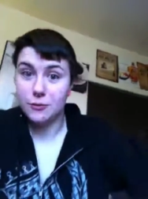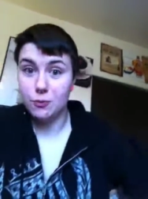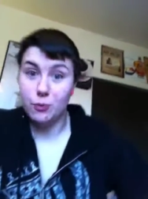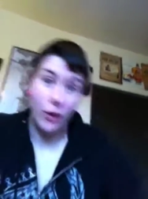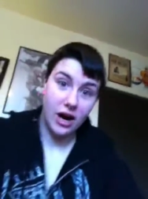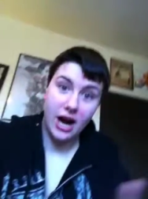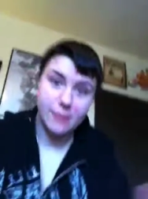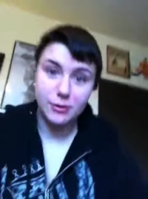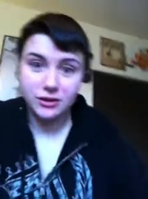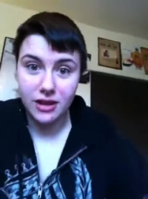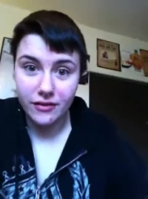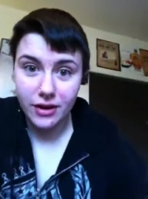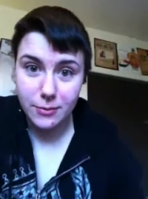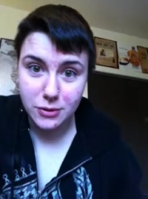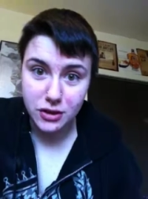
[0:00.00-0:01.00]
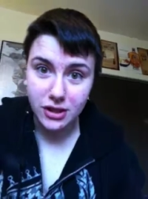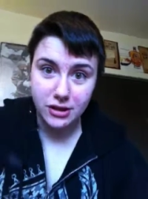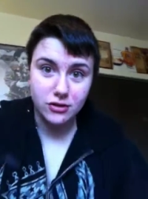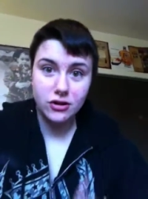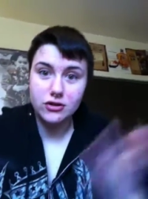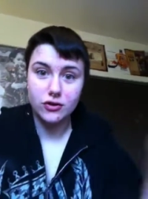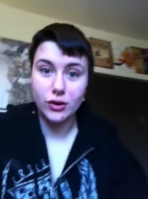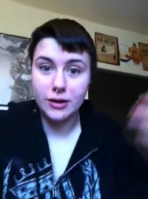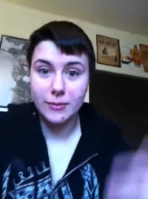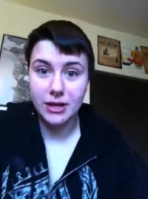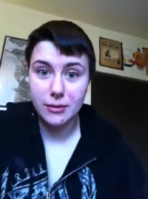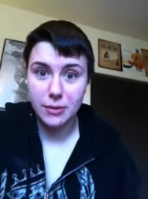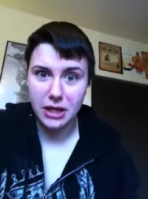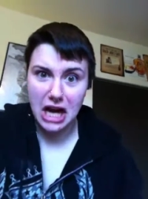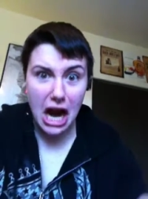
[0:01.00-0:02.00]
just hype yourself up, just like start screaming
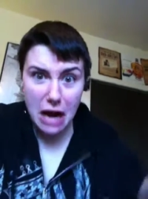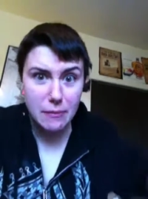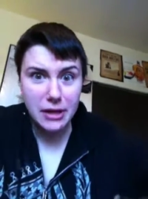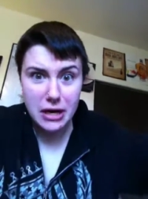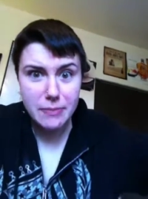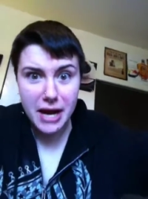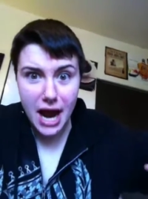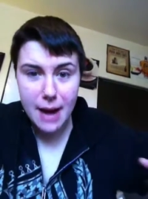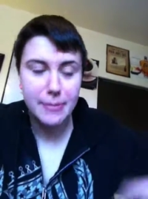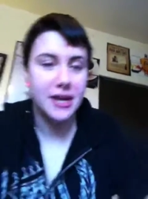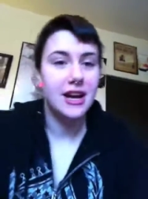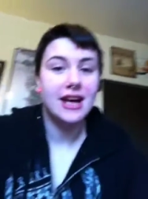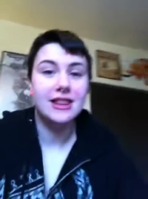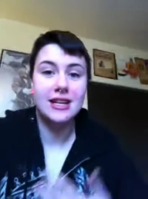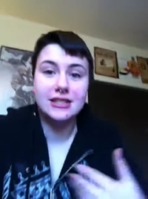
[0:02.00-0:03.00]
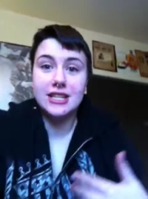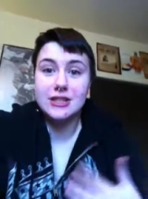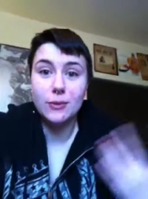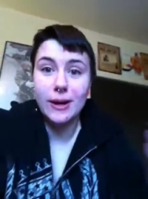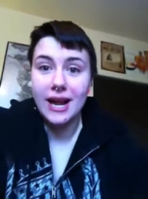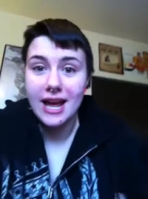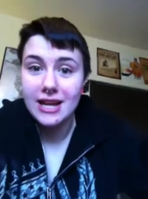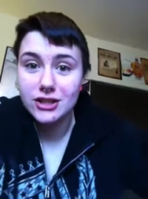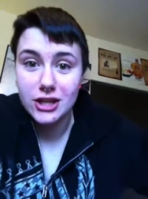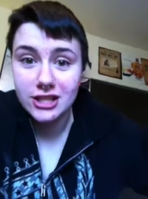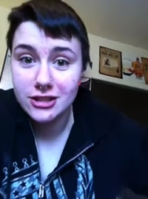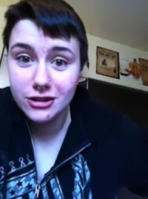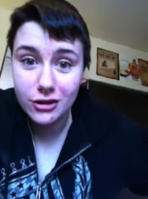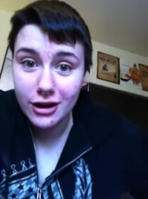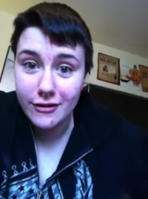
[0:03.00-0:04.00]
and be like, I'm gonna be happy. And then guess what? Hey, it
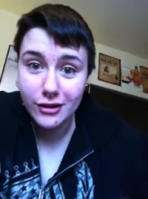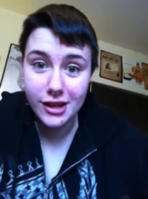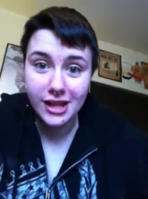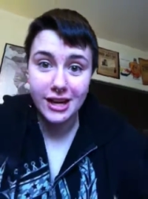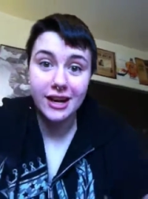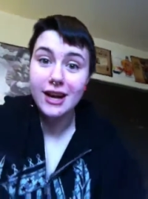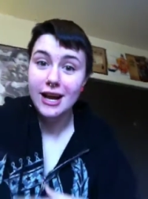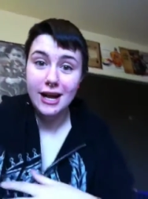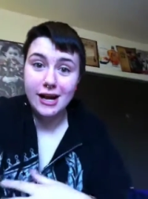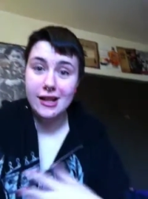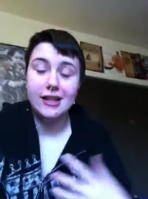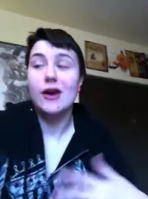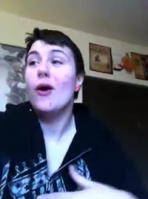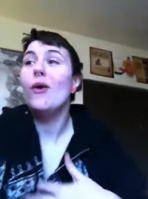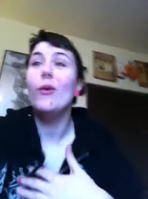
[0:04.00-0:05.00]
changes your everything. Like,